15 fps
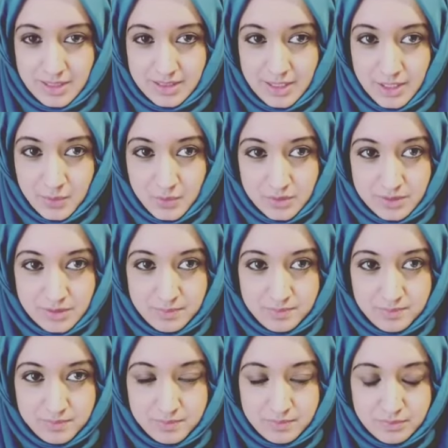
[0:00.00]
that you want.
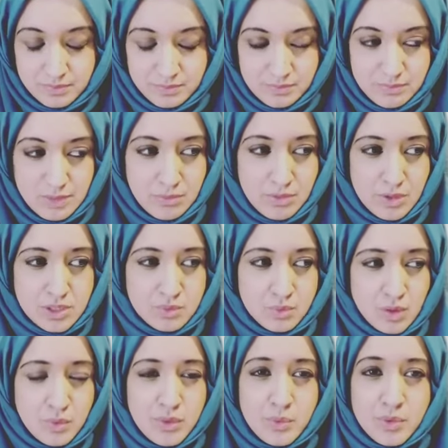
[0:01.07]
Because
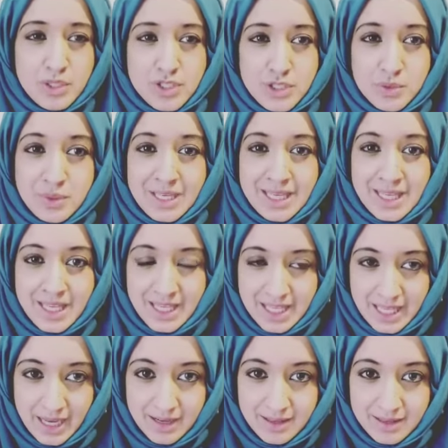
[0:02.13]
what we want to do here